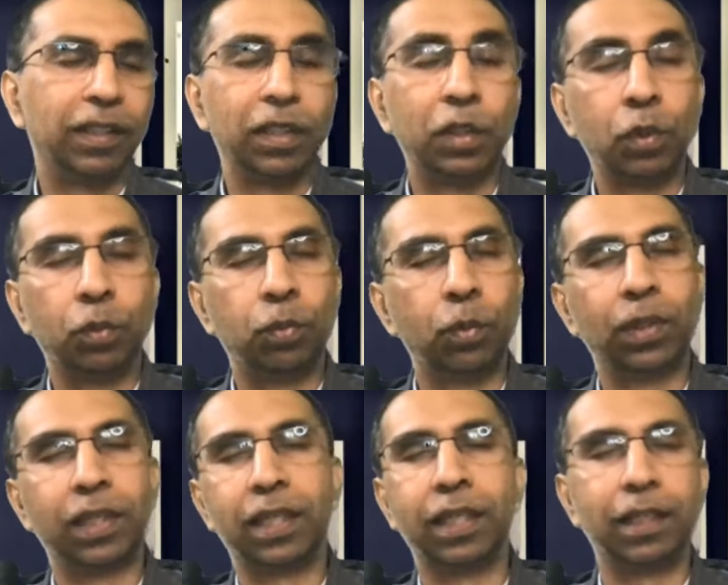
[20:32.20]
you move
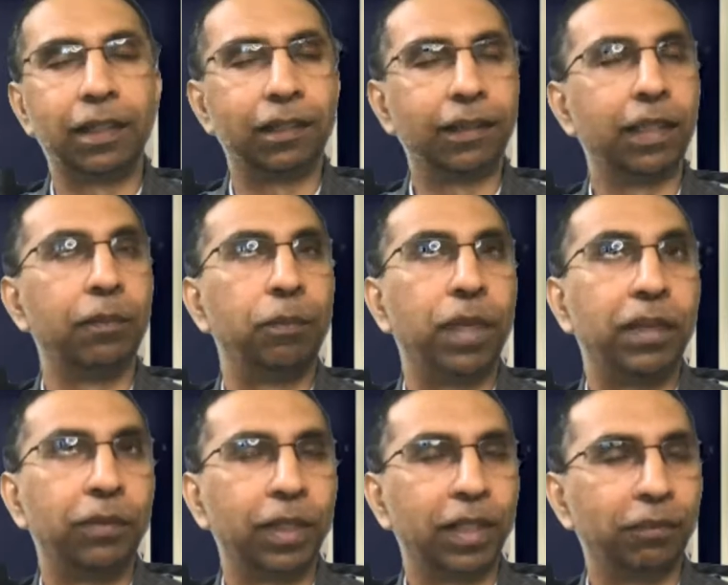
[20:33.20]
the needle in a big
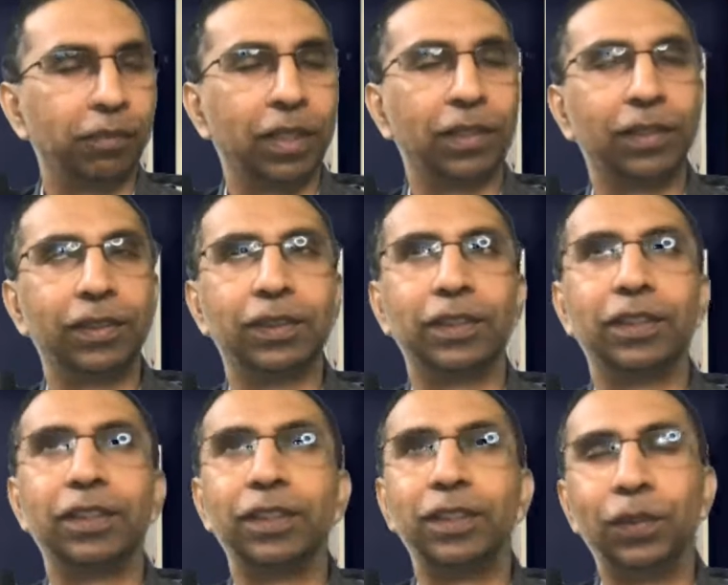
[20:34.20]
way, because
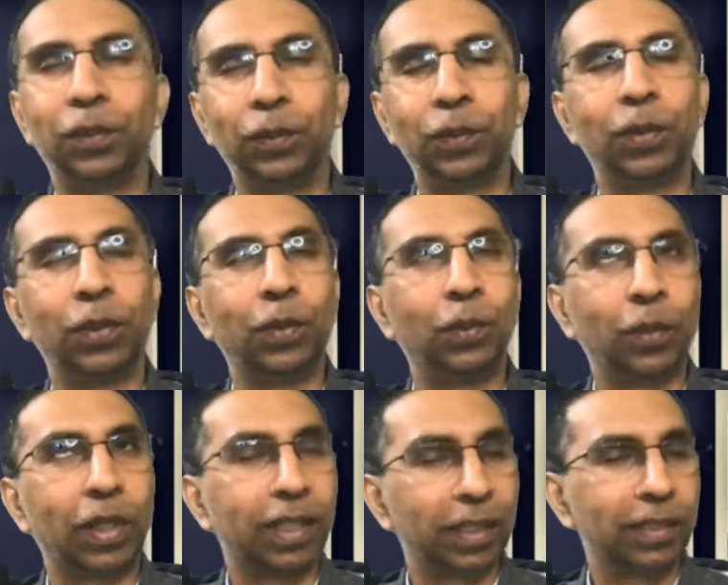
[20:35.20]
you know
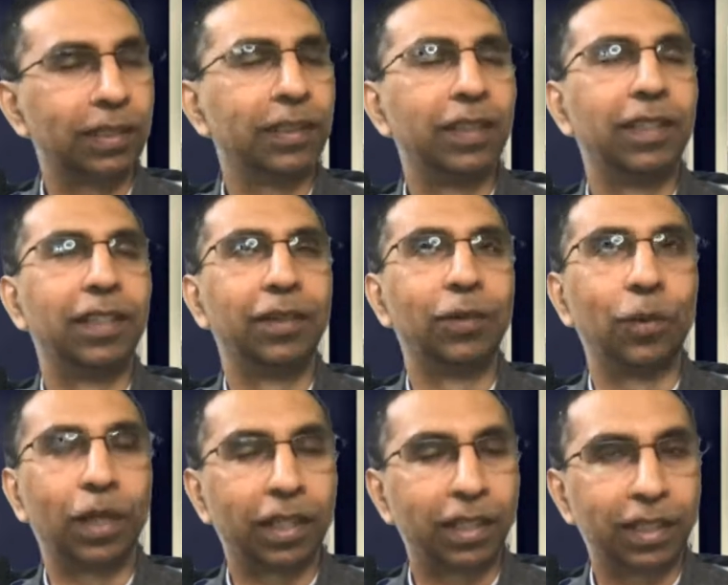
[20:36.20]
what
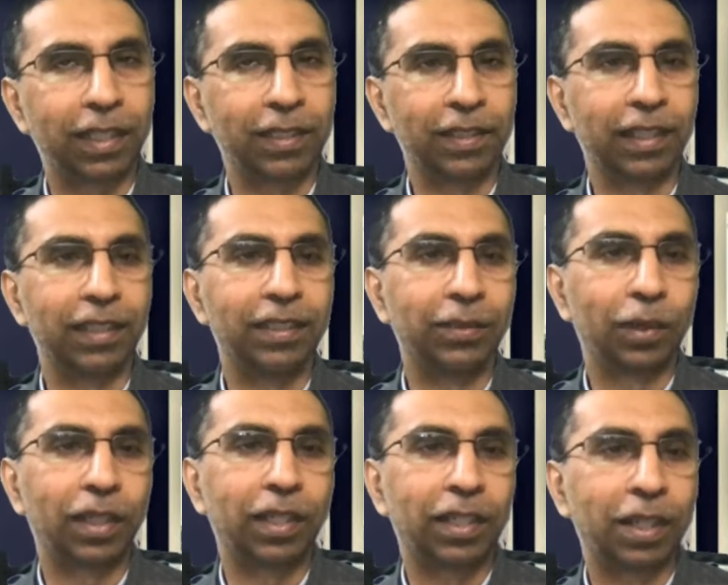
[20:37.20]
are their strengths, what
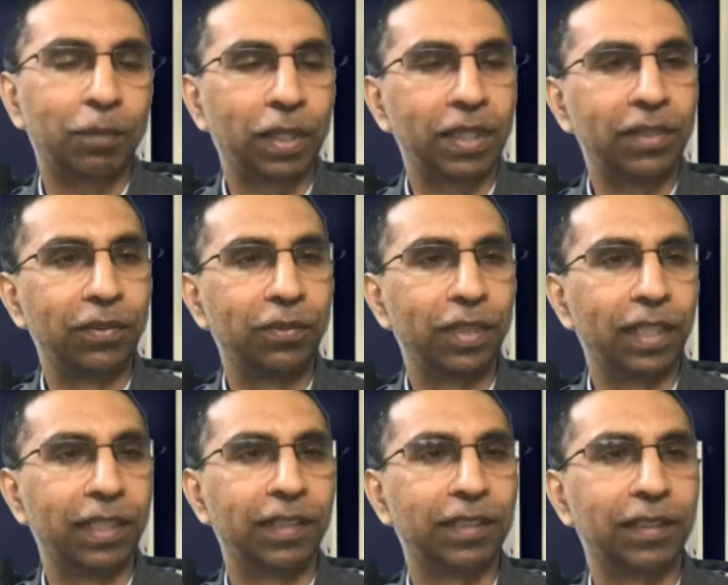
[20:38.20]
are their perceived
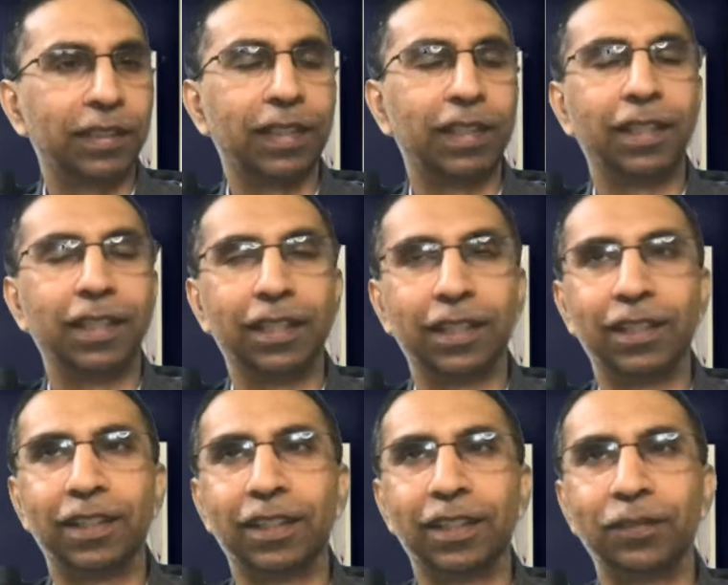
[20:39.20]
weaknesses and
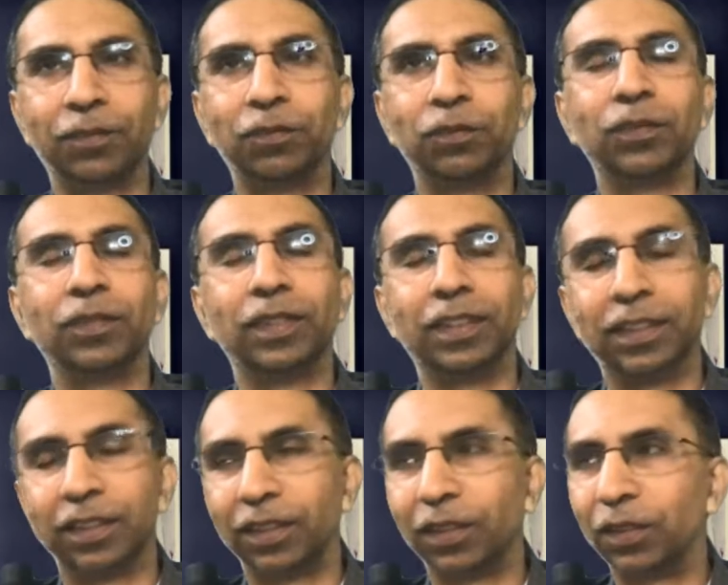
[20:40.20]
uh,
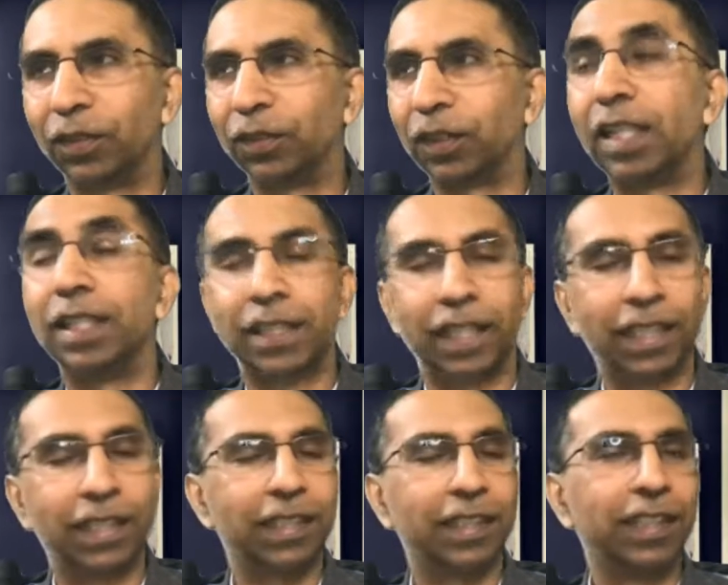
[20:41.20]

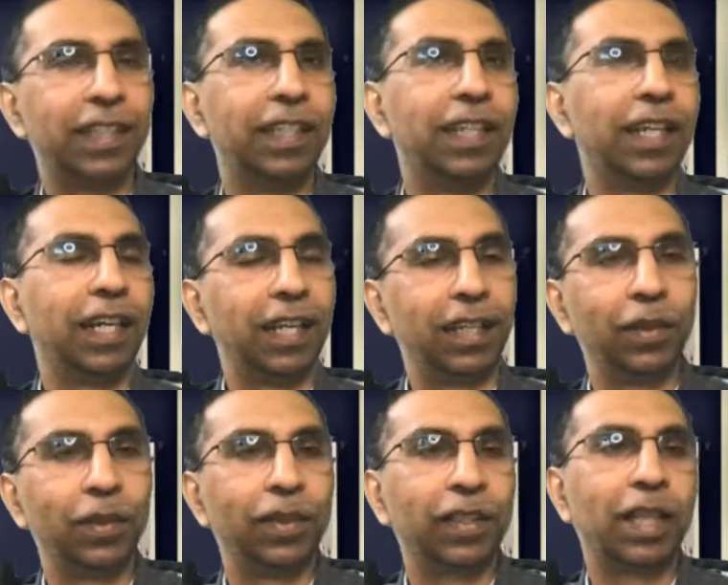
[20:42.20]
constraints, and
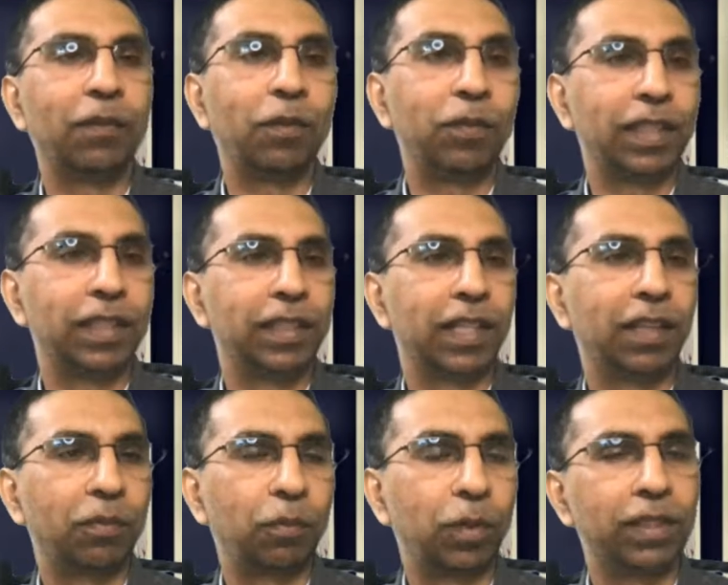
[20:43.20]
you came up with a set
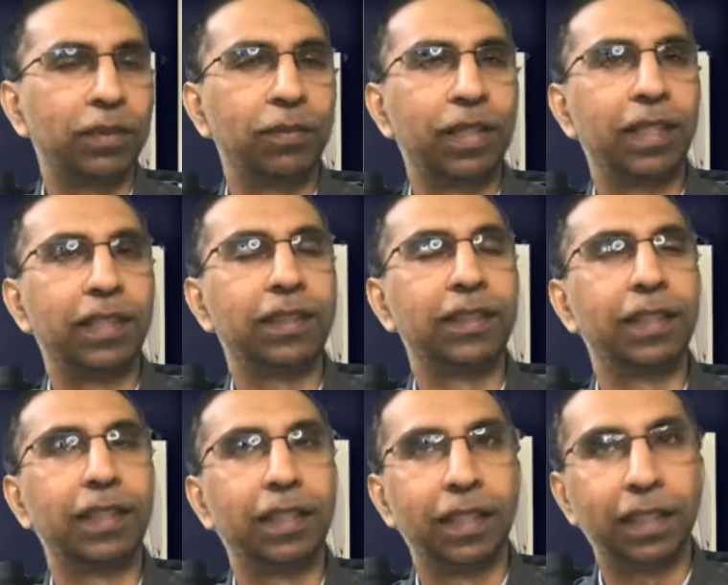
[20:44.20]
of possibilities
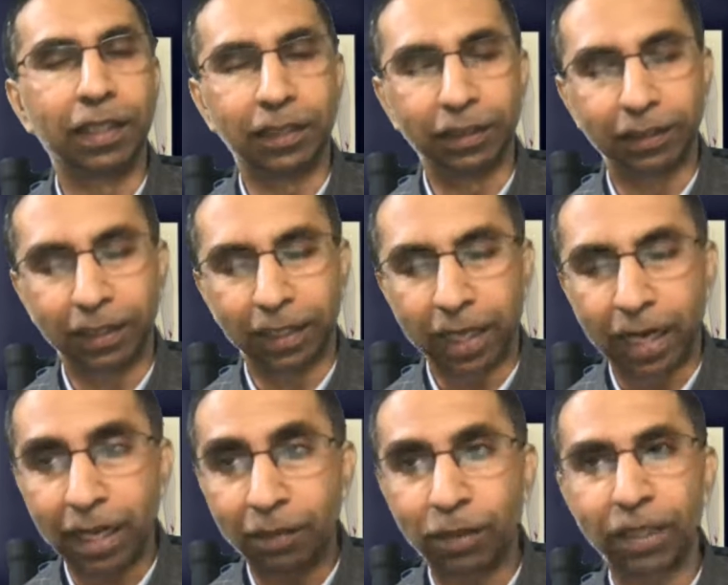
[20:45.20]
that they
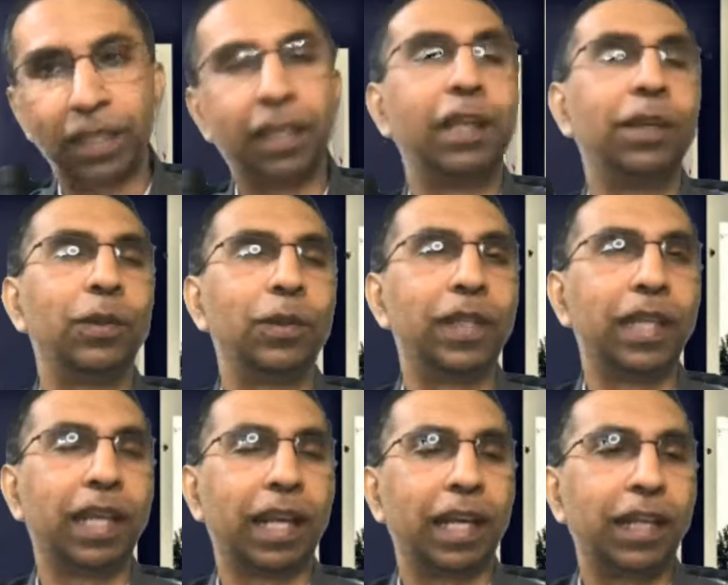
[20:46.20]
had but they didn't know they
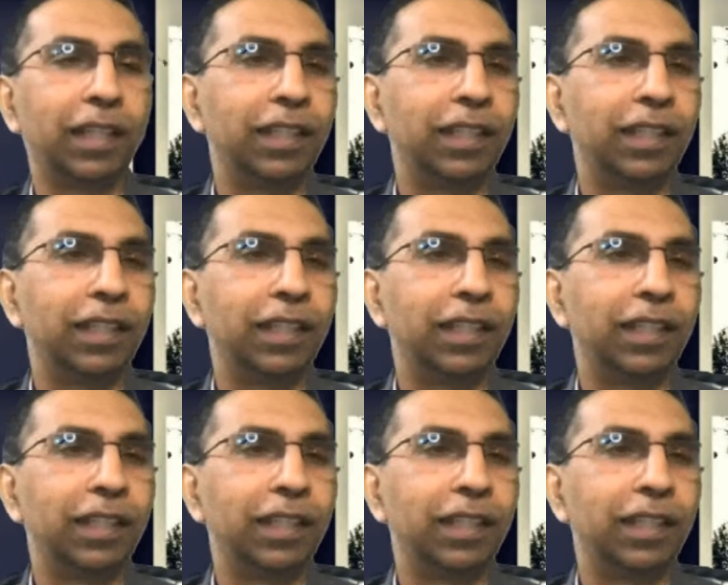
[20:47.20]
had.